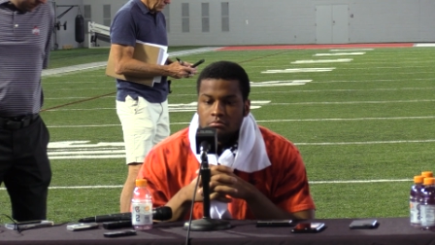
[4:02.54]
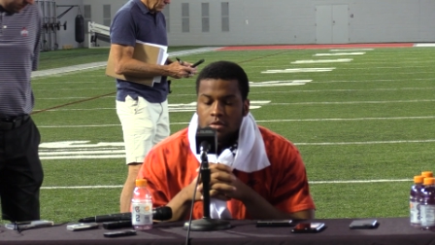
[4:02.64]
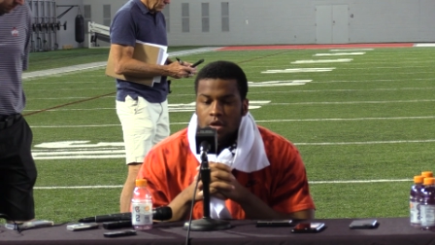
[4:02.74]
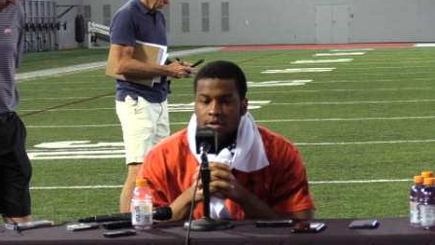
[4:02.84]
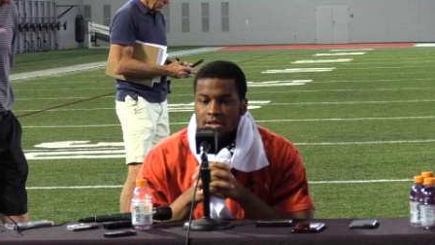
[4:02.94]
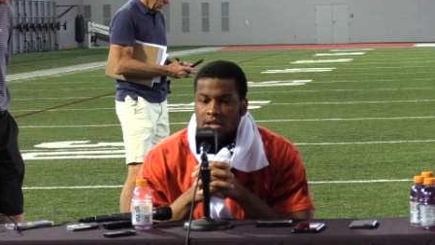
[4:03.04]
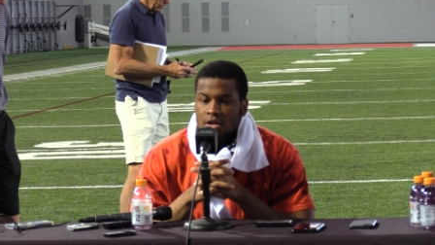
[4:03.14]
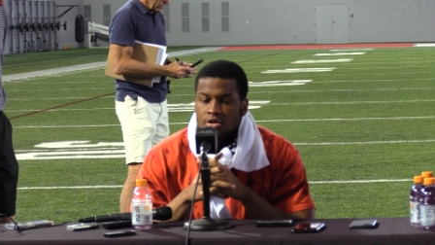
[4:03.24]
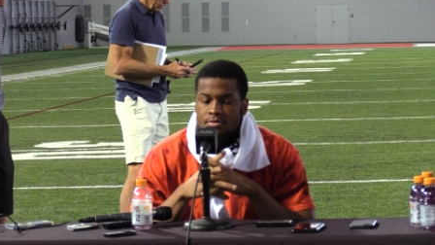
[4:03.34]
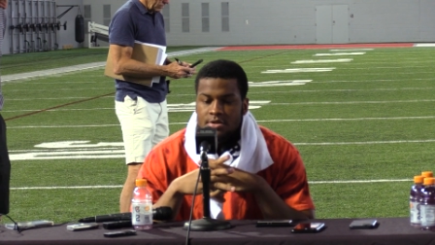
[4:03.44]
You know, he said
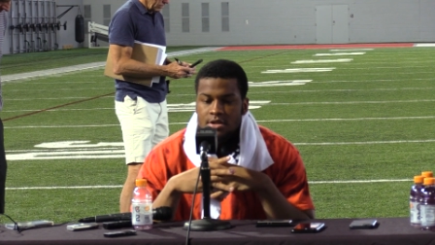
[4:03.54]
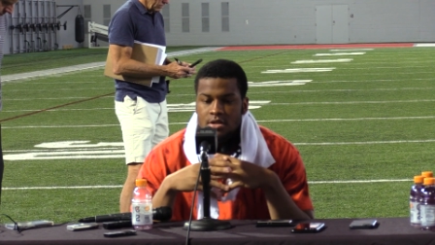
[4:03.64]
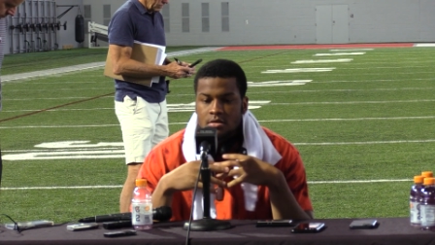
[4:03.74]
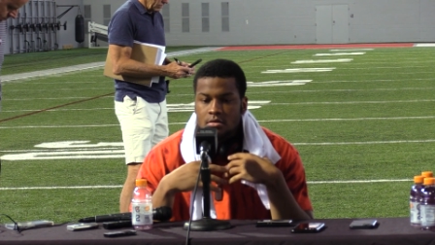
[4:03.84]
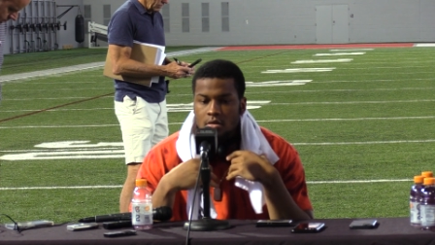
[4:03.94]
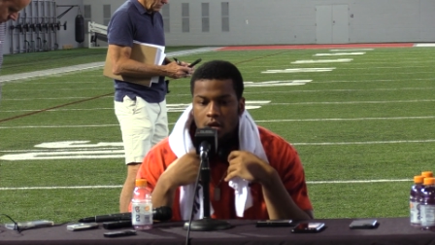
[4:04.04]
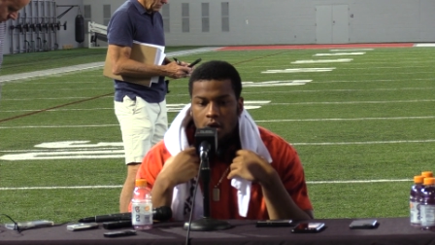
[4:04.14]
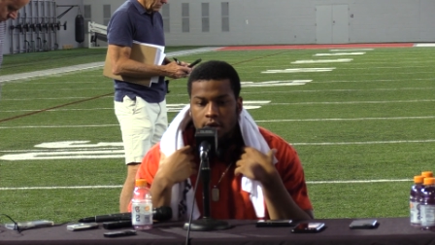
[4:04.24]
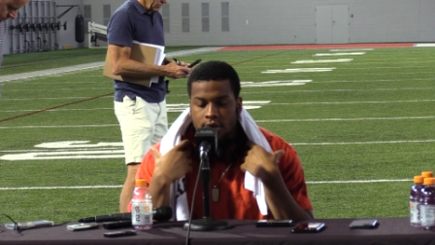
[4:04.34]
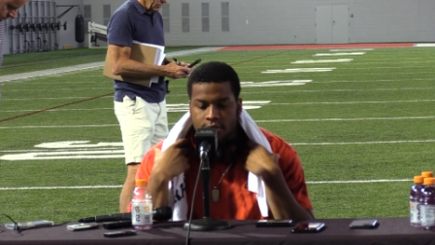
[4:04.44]
learn the position.
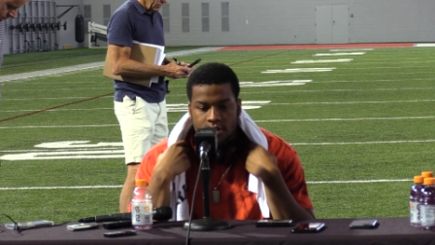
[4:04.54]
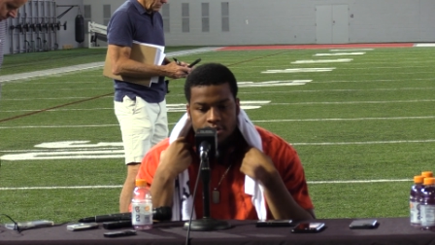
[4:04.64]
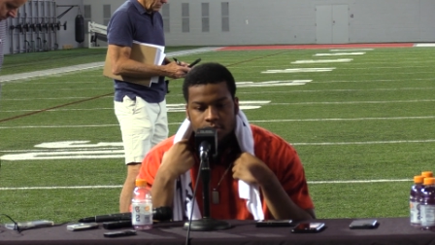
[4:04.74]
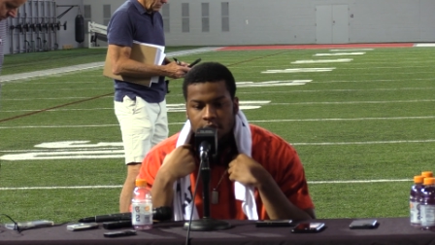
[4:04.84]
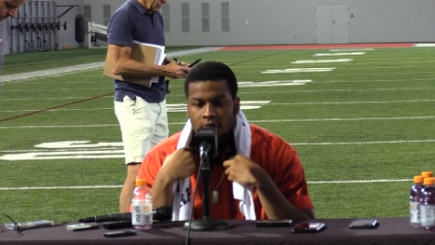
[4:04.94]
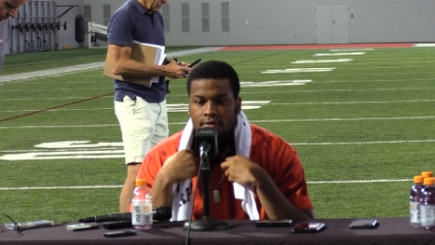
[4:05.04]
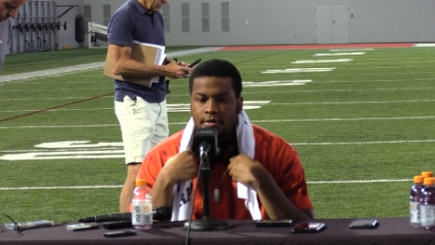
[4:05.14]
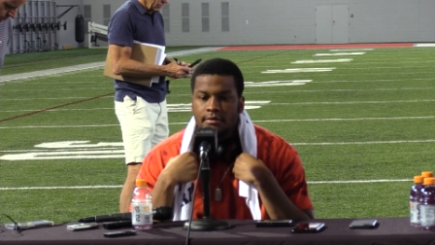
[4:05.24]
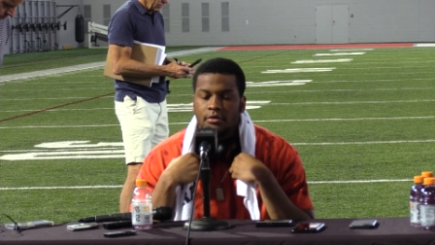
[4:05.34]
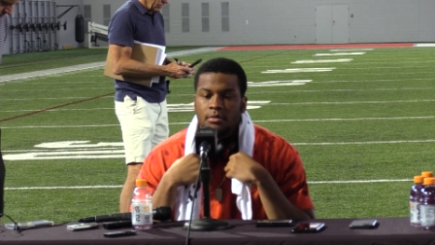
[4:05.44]
He thinks it'll be a good
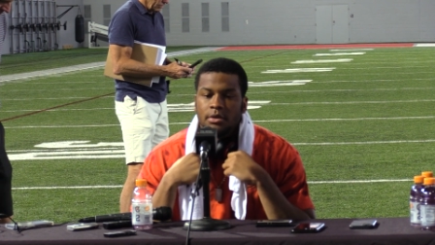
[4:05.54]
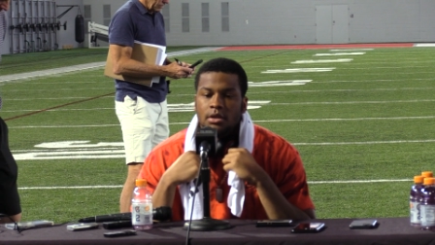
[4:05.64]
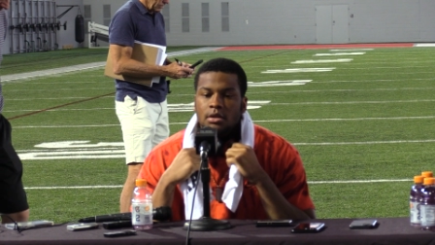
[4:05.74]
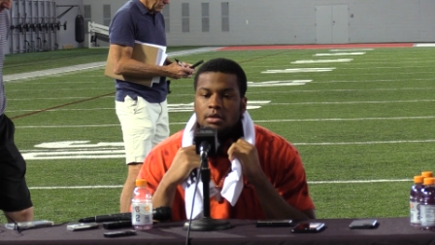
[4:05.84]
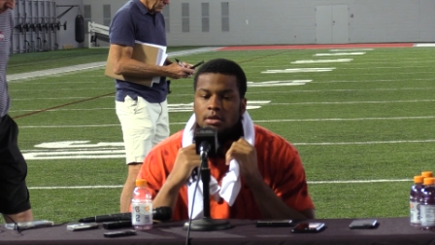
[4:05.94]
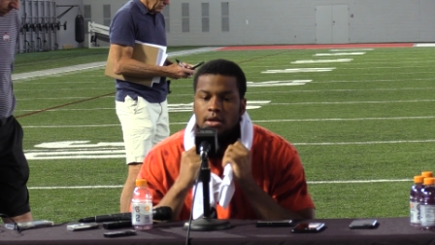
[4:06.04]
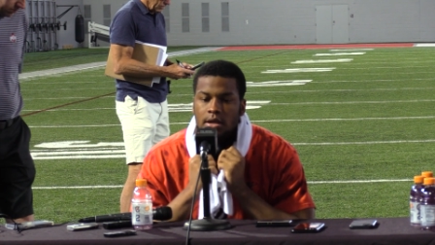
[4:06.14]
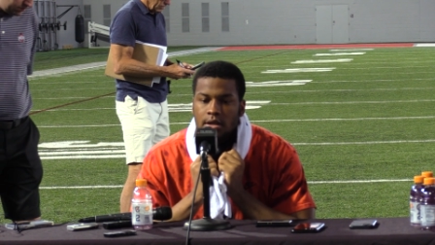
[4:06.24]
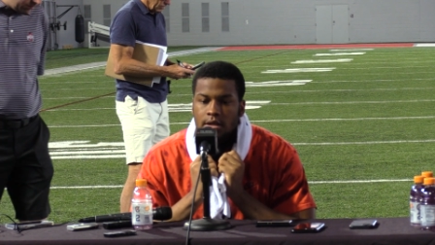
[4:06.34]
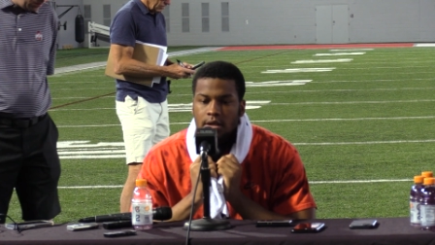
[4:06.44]
fit for me.
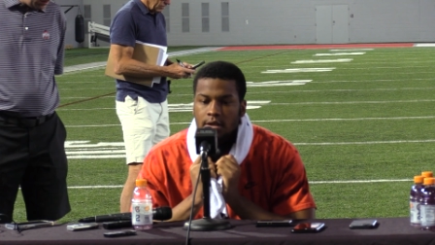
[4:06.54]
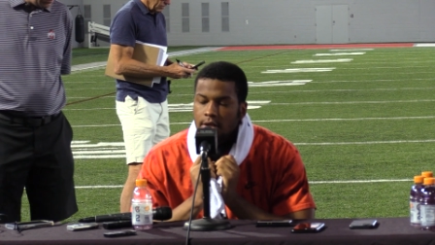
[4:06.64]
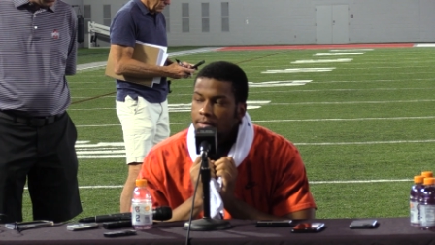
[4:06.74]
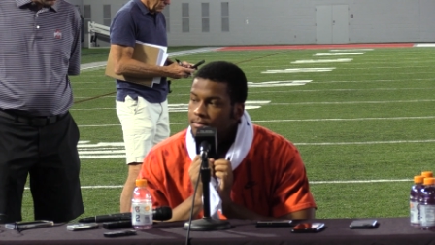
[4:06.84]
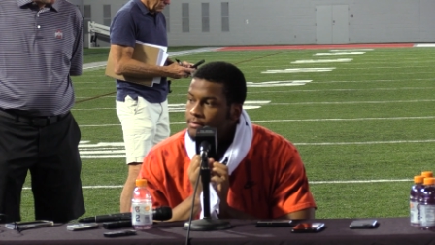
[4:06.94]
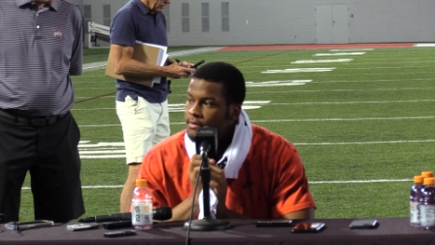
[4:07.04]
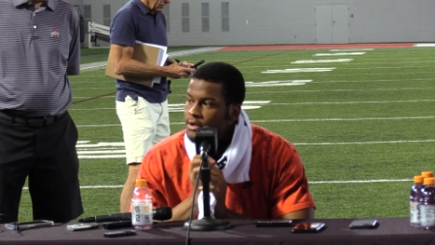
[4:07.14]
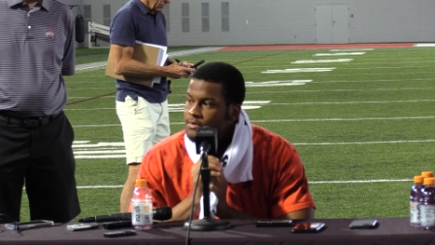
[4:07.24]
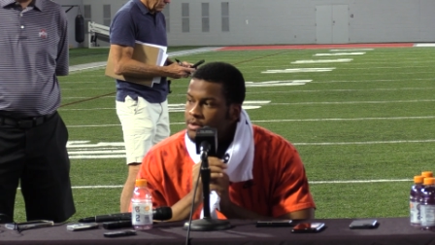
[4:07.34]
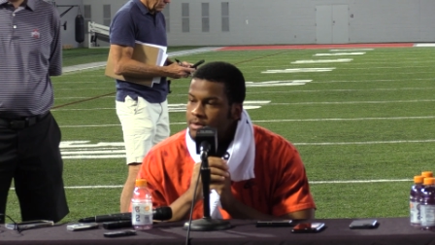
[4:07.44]
And, that
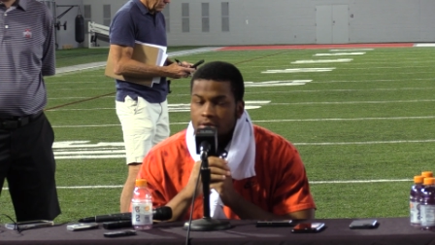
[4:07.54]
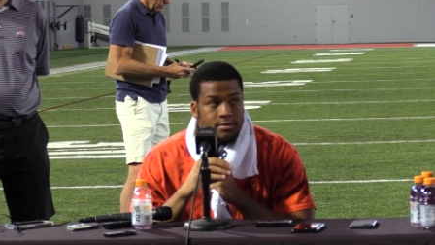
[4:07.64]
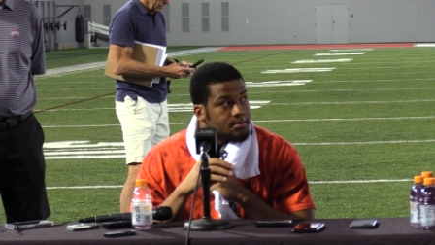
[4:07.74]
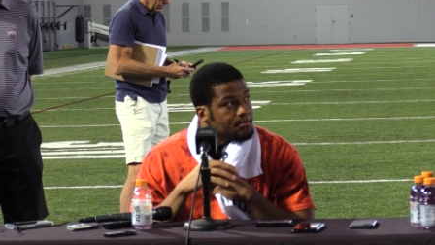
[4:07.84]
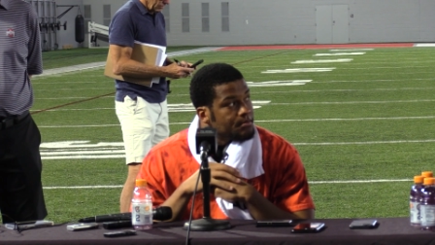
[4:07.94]
was pretty much it.